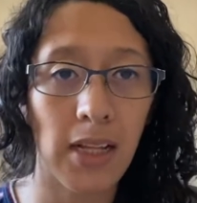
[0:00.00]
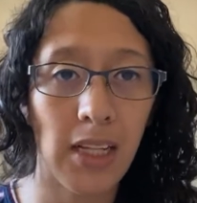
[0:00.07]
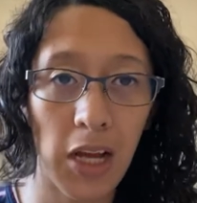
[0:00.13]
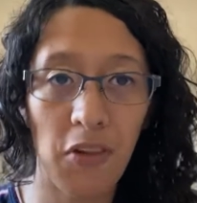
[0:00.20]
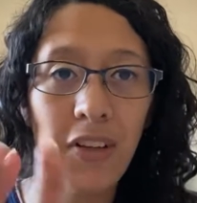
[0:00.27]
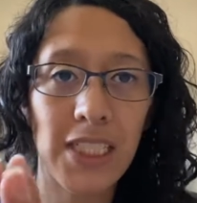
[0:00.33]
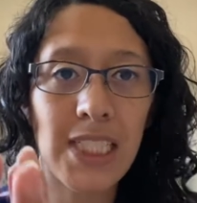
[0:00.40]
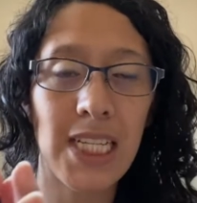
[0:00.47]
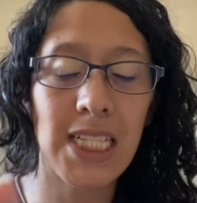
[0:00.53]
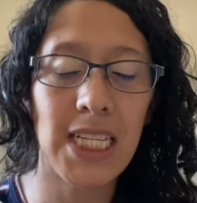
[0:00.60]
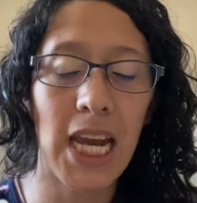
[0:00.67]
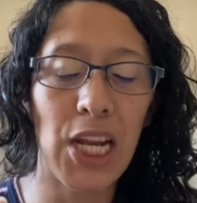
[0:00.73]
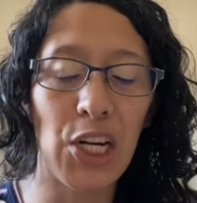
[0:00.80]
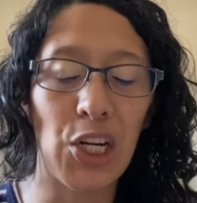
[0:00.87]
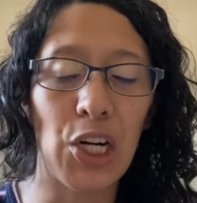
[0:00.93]
its
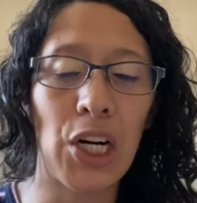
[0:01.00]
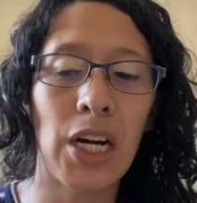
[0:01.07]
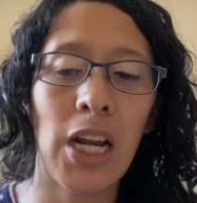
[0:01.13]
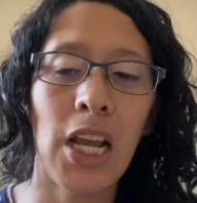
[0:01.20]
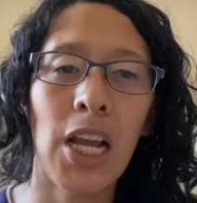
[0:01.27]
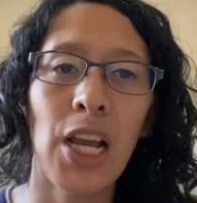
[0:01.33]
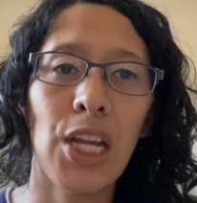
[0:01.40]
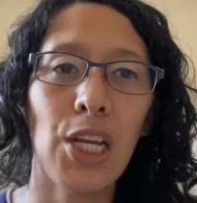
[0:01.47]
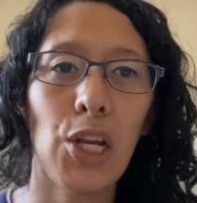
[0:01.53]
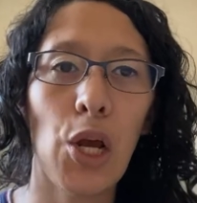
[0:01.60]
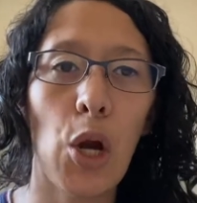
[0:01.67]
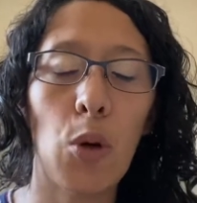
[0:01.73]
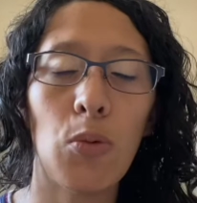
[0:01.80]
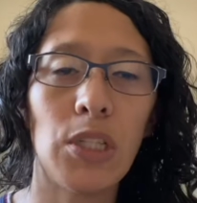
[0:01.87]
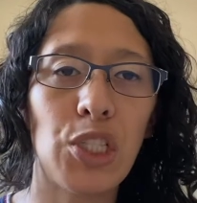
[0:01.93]
container, you know,
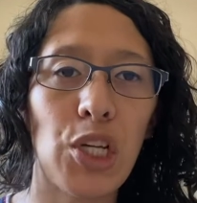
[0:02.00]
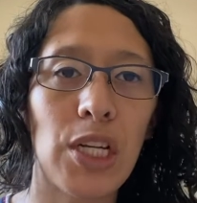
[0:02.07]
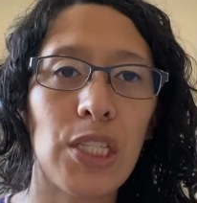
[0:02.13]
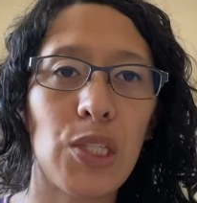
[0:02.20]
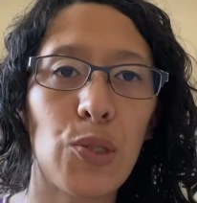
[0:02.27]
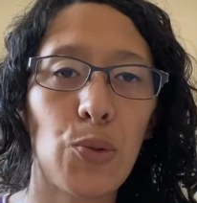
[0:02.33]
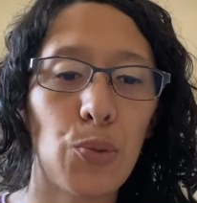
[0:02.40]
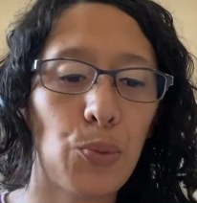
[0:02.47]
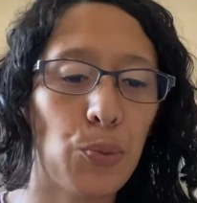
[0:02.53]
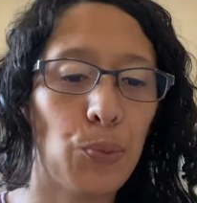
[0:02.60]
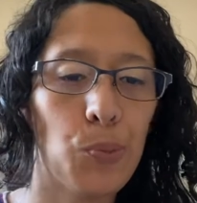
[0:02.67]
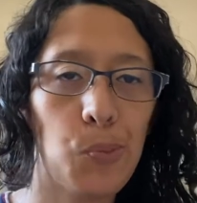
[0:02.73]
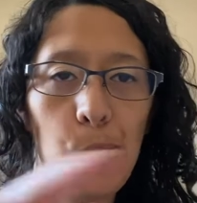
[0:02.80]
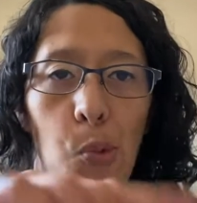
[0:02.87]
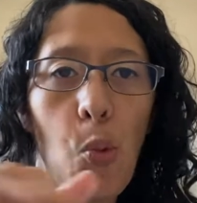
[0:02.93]
with just
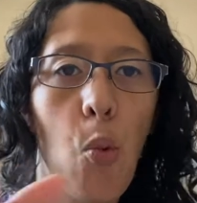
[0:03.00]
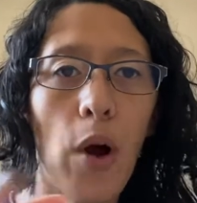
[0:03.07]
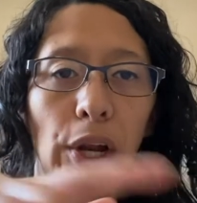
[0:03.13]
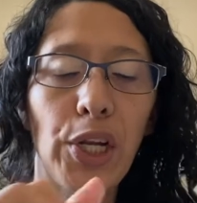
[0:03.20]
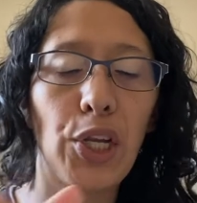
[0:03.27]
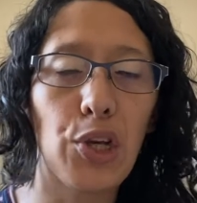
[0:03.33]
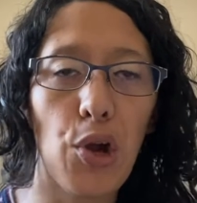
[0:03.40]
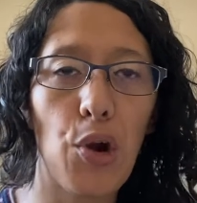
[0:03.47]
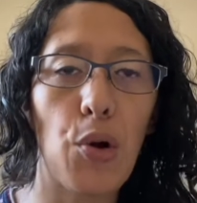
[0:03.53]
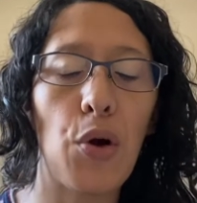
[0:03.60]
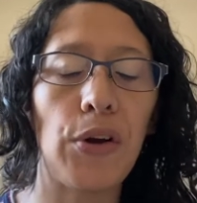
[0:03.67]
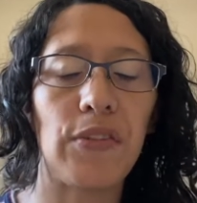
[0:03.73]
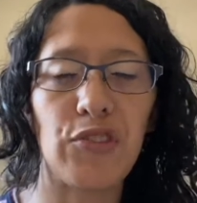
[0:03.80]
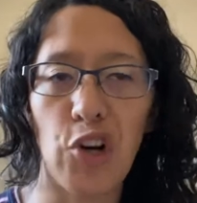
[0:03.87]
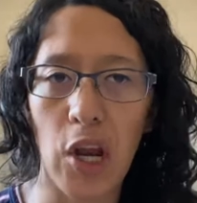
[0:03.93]
one go
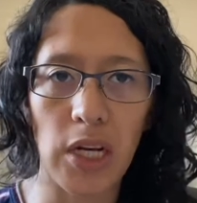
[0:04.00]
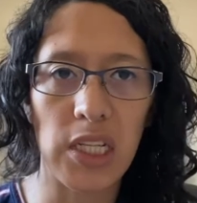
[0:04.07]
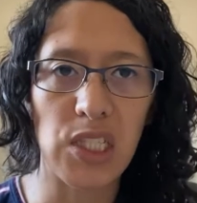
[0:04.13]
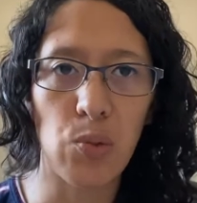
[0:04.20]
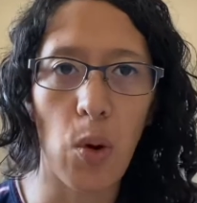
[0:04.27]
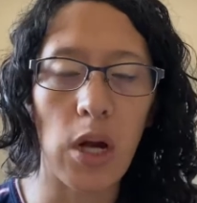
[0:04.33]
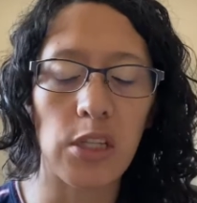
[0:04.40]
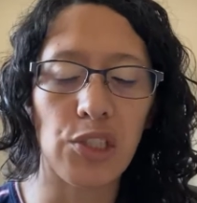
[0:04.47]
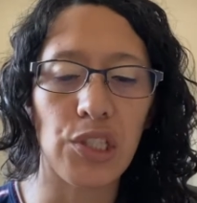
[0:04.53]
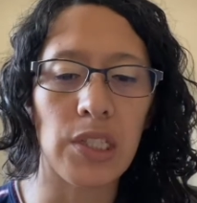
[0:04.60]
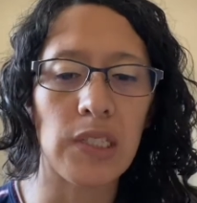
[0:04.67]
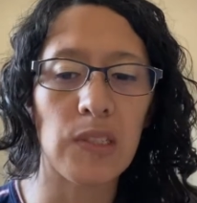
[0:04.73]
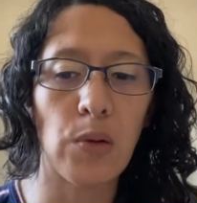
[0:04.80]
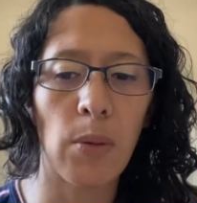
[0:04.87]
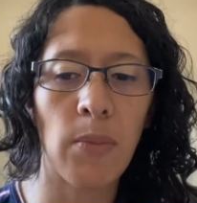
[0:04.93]
of trying to swatch it.
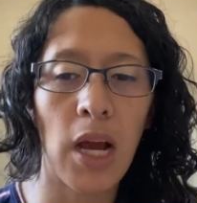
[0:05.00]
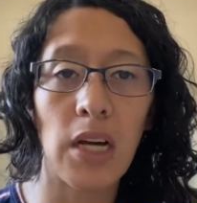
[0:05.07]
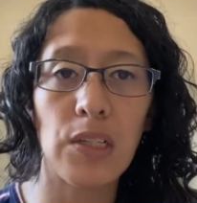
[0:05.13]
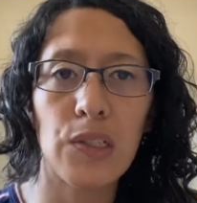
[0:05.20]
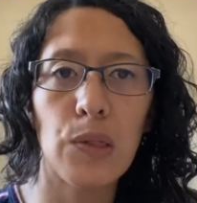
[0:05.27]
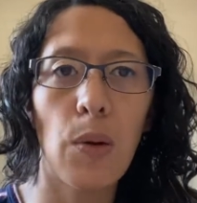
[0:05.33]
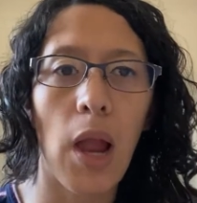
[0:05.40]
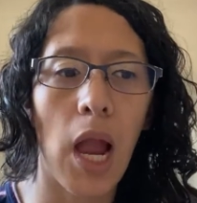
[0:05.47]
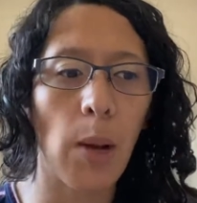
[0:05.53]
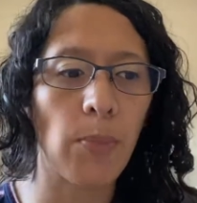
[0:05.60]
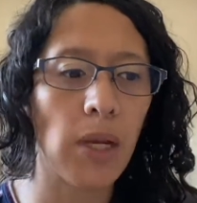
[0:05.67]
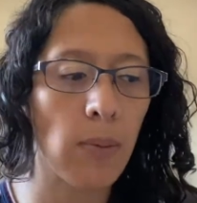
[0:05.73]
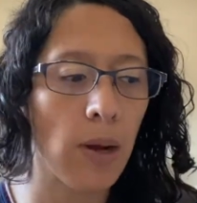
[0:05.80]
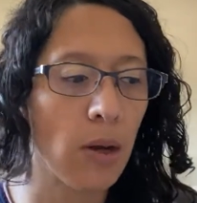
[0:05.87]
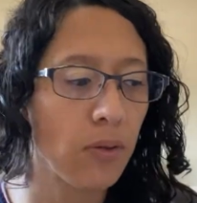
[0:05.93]
So I'm not too happy
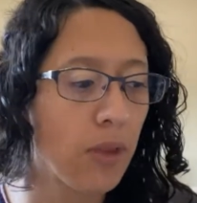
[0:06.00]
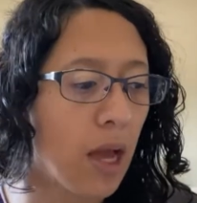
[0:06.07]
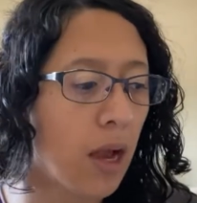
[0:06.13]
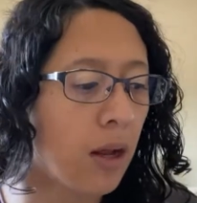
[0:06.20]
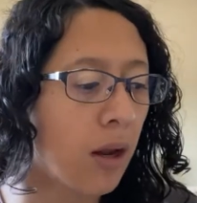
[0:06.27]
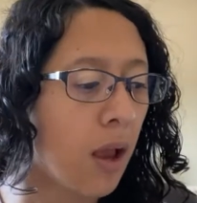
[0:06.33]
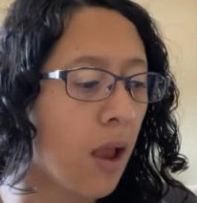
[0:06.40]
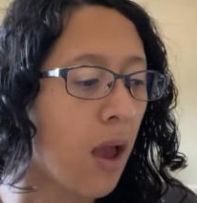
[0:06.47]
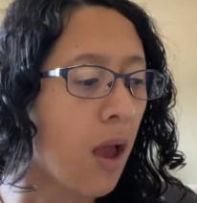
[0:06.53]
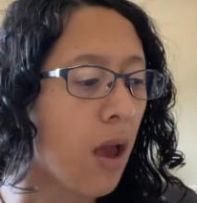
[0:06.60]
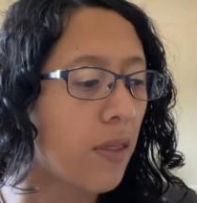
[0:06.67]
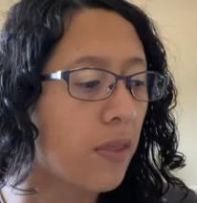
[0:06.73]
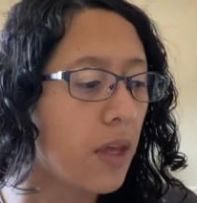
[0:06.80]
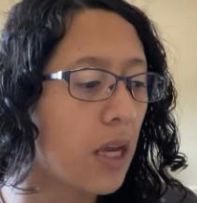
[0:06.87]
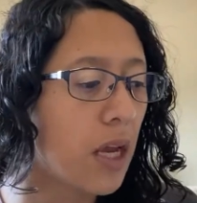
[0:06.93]
about that.
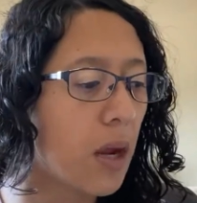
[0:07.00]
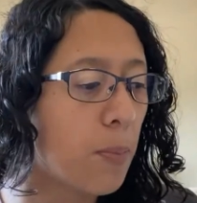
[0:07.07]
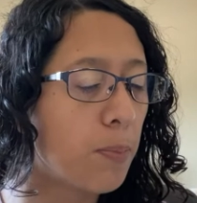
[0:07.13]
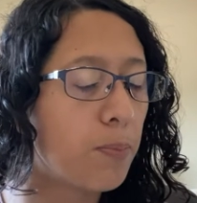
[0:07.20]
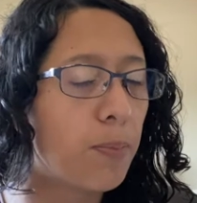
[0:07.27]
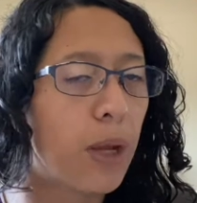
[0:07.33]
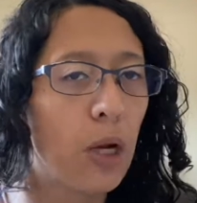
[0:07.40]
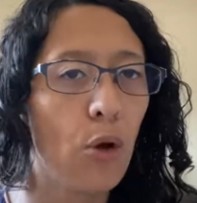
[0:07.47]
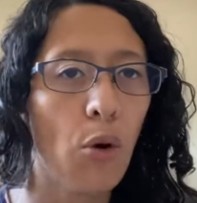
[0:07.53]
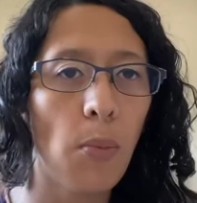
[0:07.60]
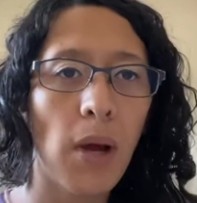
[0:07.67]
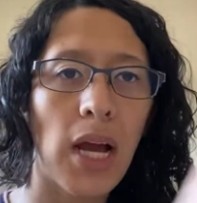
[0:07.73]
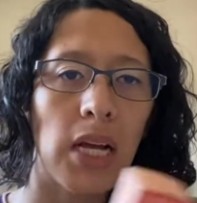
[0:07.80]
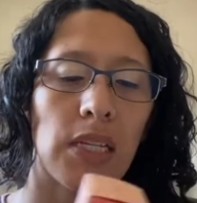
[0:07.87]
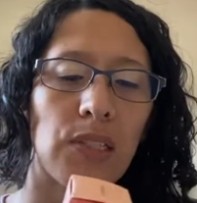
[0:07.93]
The
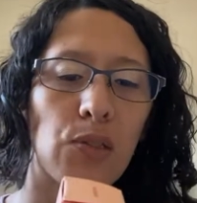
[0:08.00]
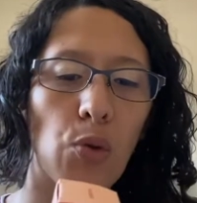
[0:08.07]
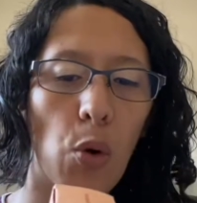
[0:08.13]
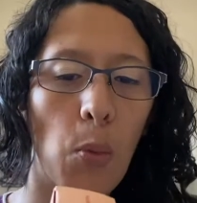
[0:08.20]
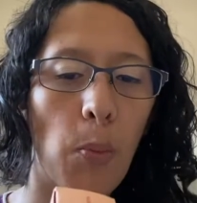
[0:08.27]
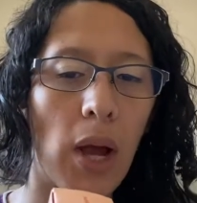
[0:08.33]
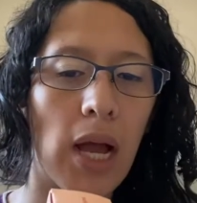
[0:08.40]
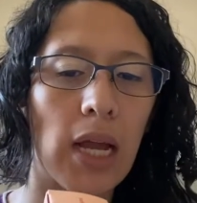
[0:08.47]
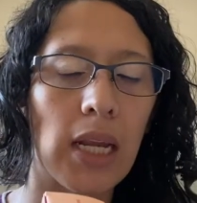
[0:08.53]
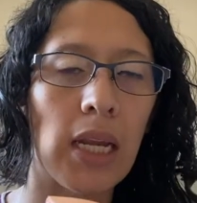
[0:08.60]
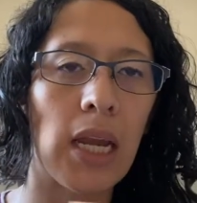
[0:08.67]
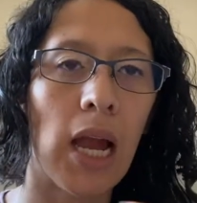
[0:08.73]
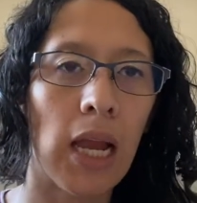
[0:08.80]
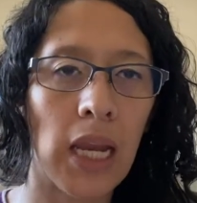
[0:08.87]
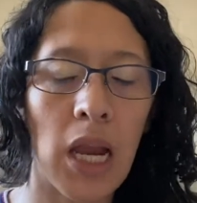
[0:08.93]
Paloma Soul Body,
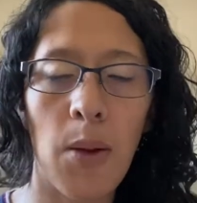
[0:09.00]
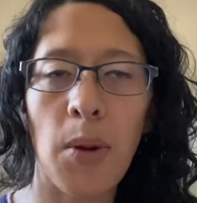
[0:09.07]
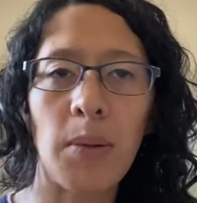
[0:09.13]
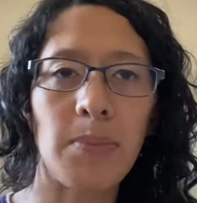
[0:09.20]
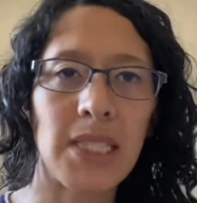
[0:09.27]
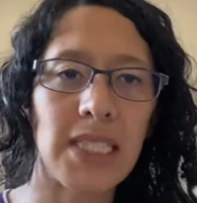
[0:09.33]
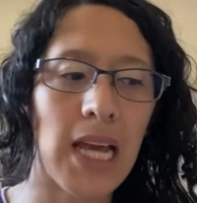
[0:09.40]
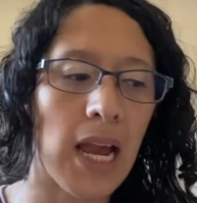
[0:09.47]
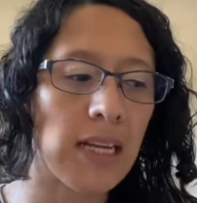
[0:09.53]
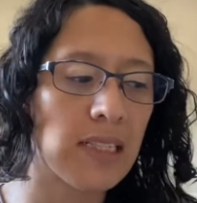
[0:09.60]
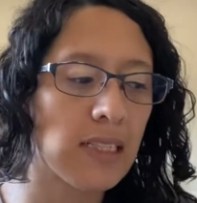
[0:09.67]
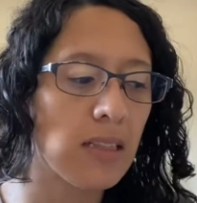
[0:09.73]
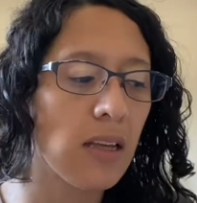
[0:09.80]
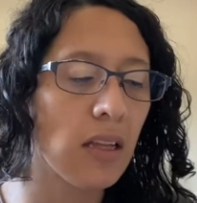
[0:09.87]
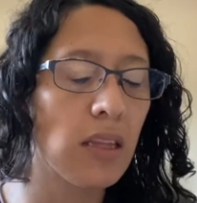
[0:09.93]
I am upset
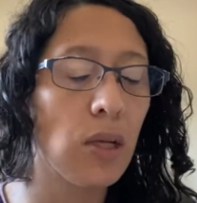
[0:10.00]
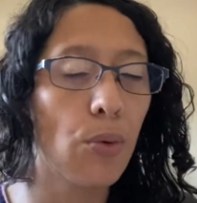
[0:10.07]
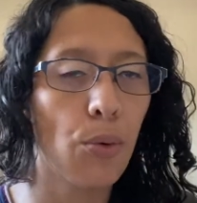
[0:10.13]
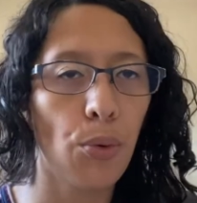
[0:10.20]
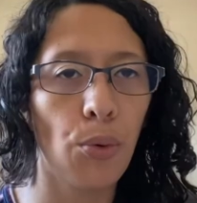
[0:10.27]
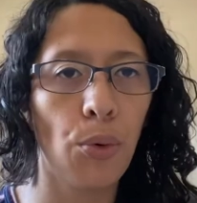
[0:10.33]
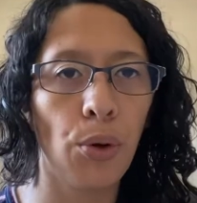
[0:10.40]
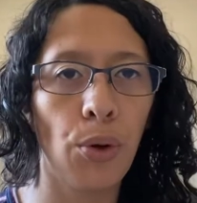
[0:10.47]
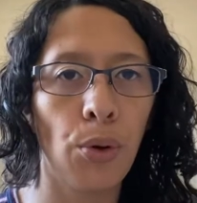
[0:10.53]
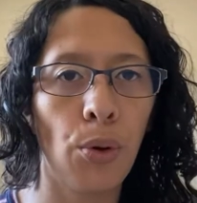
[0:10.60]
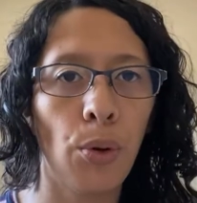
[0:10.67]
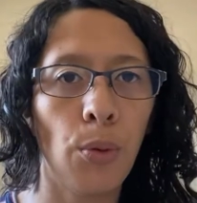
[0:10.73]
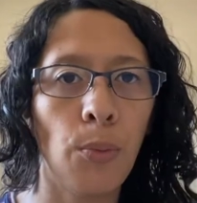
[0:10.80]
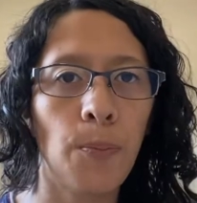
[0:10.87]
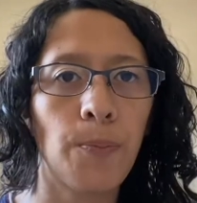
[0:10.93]
that the
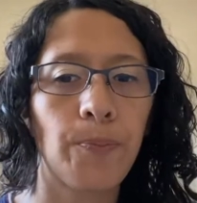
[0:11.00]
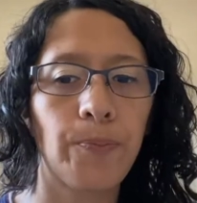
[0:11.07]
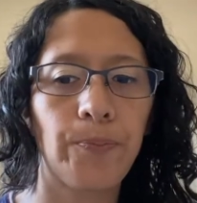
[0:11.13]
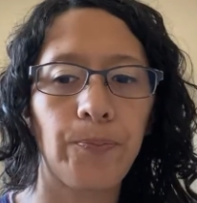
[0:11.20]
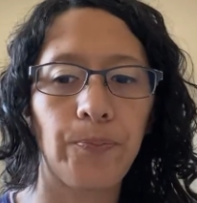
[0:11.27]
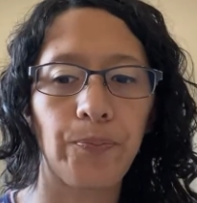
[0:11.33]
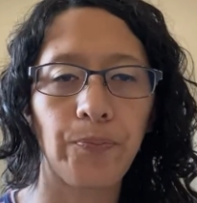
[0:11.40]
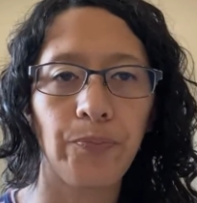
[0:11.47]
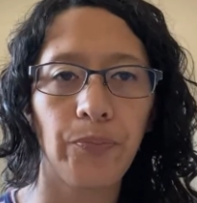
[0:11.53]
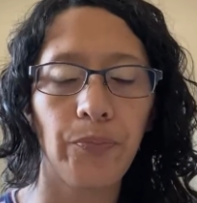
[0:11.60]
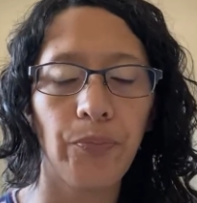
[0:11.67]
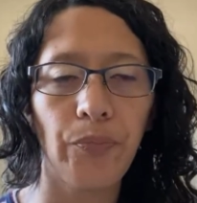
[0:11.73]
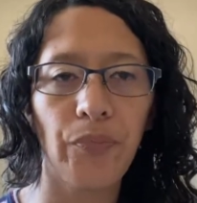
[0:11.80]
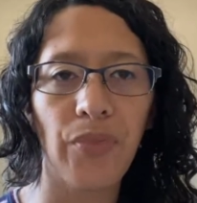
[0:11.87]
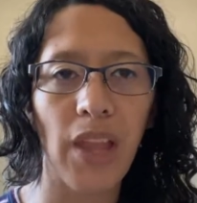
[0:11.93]
oil,
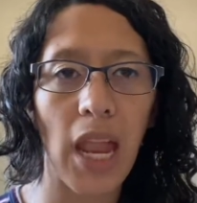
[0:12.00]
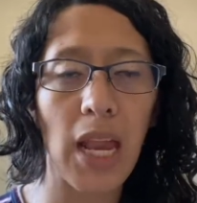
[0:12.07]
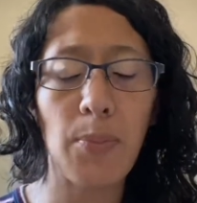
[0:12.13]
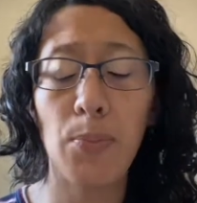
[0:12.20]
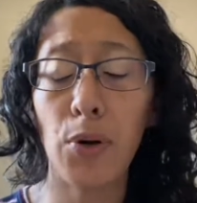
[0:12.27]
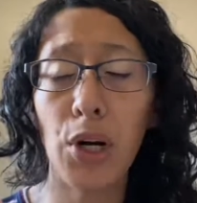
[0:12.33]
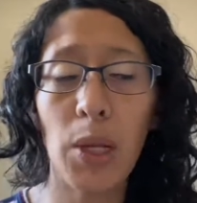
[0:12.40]
pretty